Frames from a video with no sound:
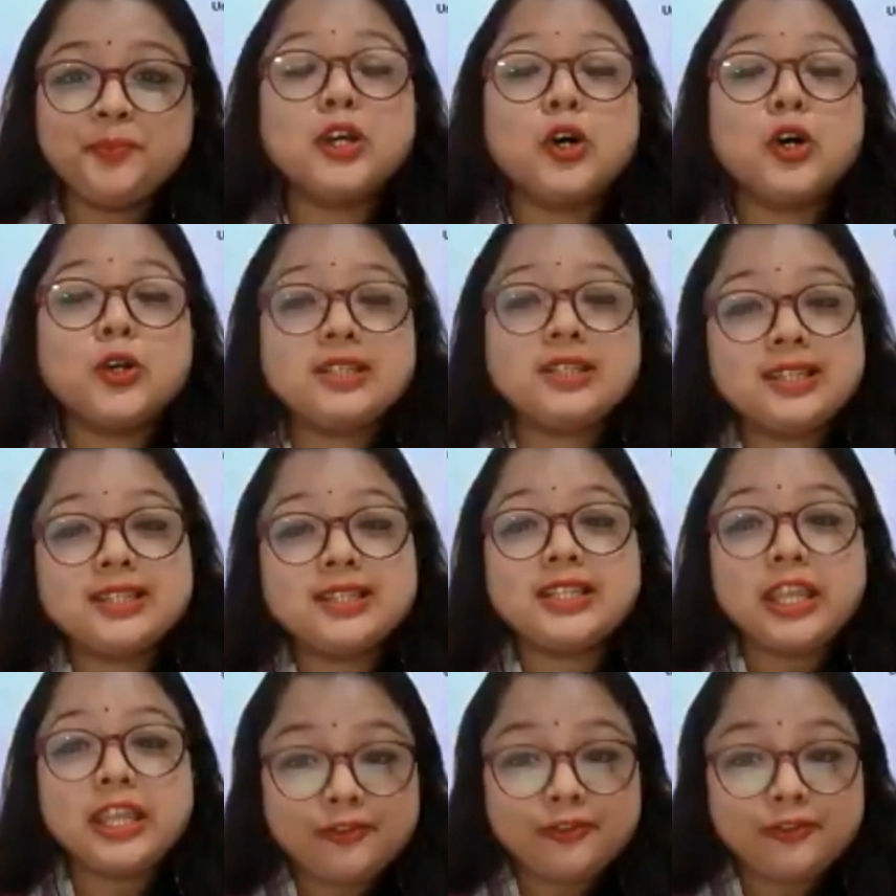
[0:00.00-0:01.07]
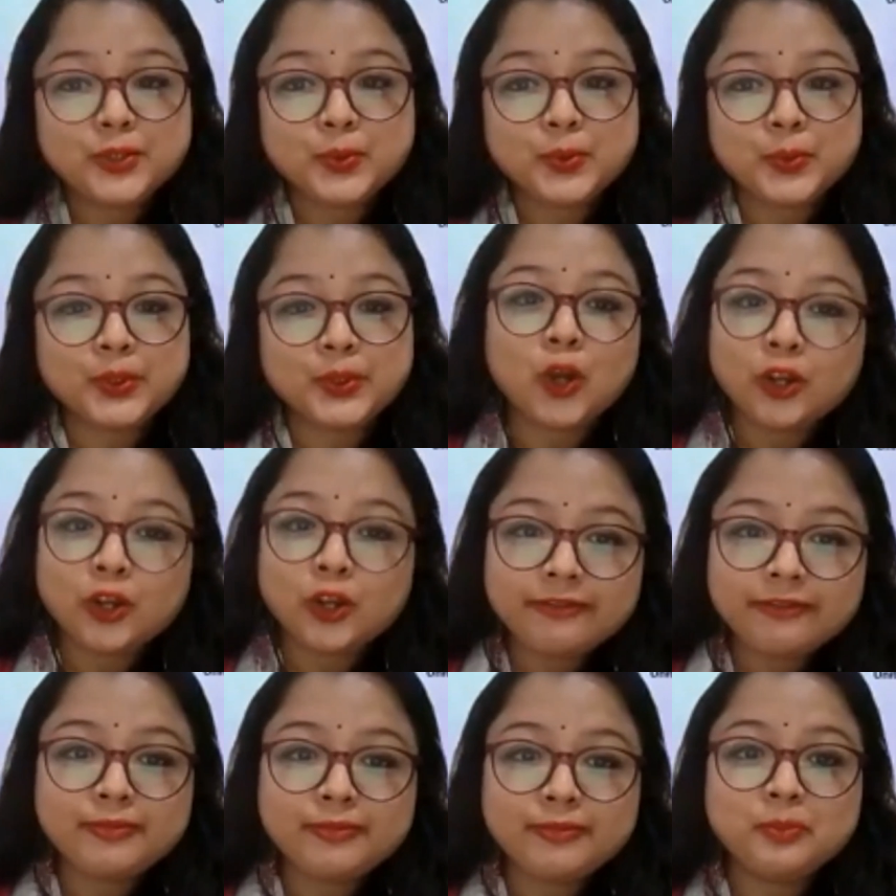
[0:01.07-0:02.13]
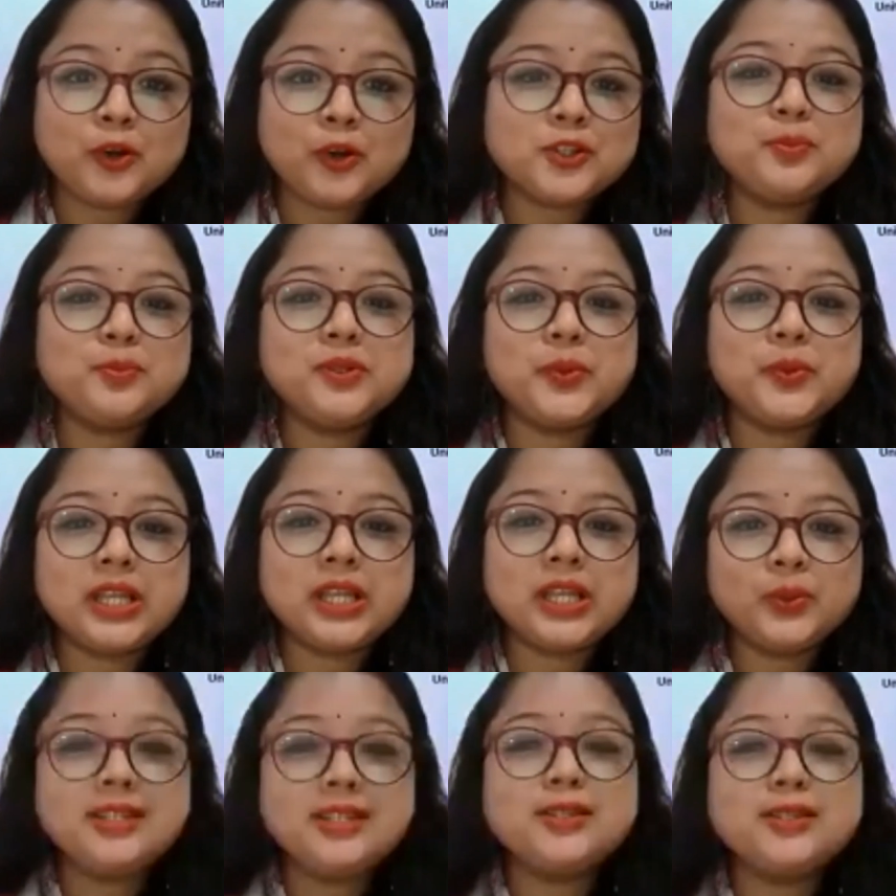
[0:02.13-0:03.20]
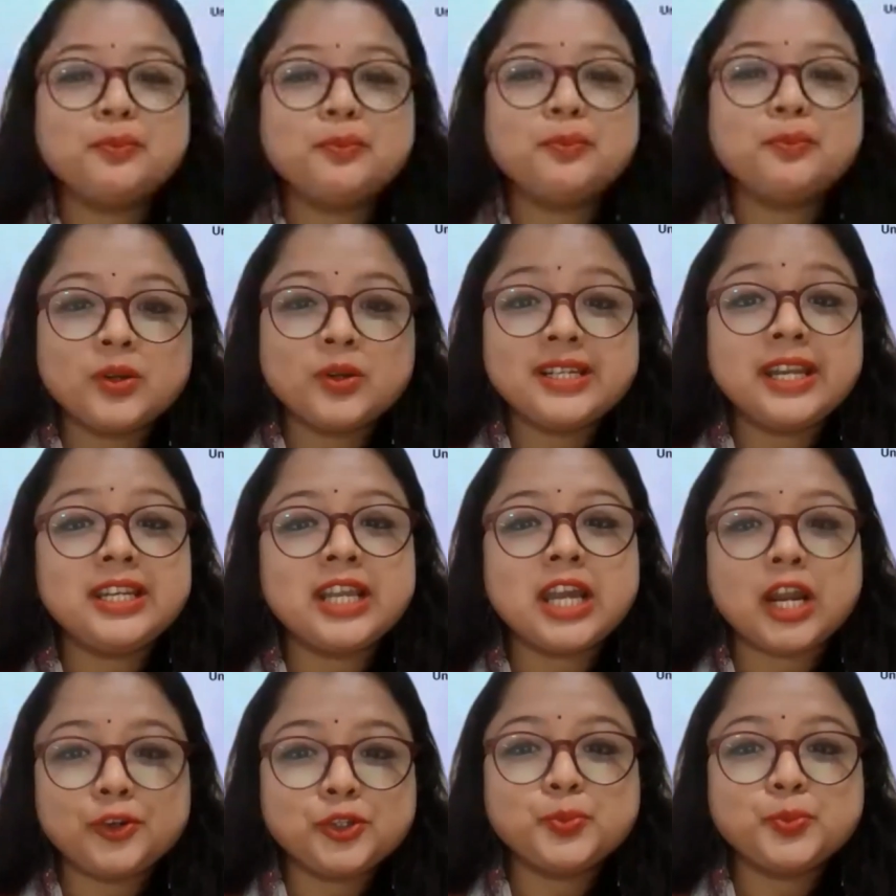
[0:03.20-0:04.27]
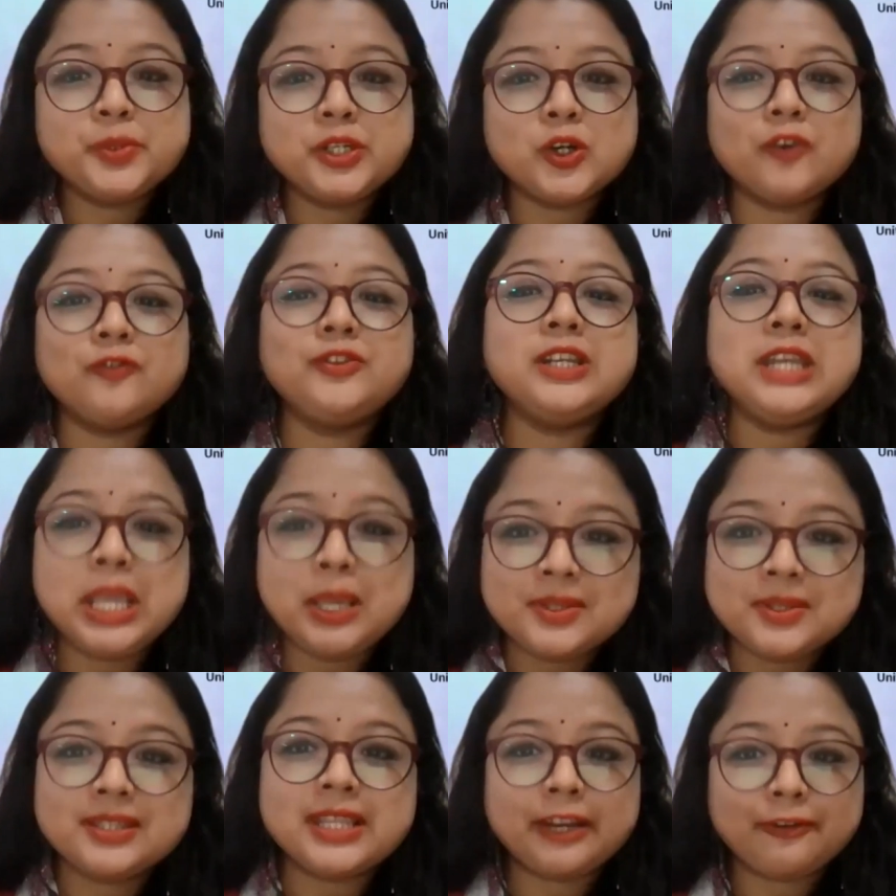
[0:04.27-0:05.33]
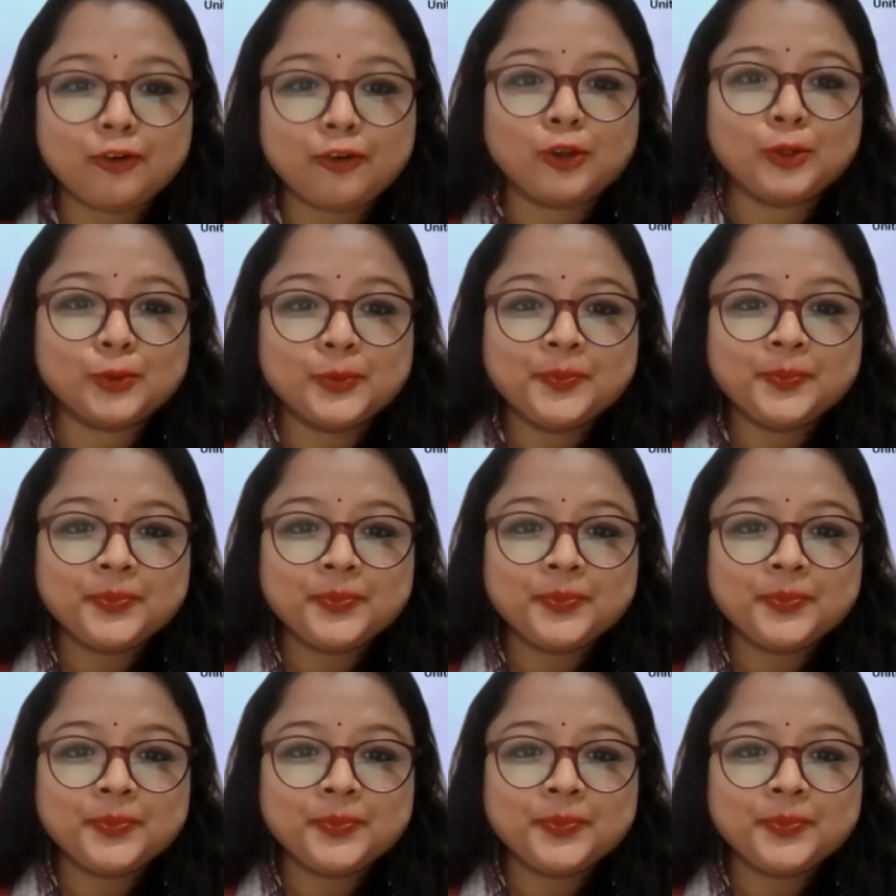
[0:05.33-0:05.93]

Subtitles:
because this event would not have been possible without the support and encouragement of the names that follow.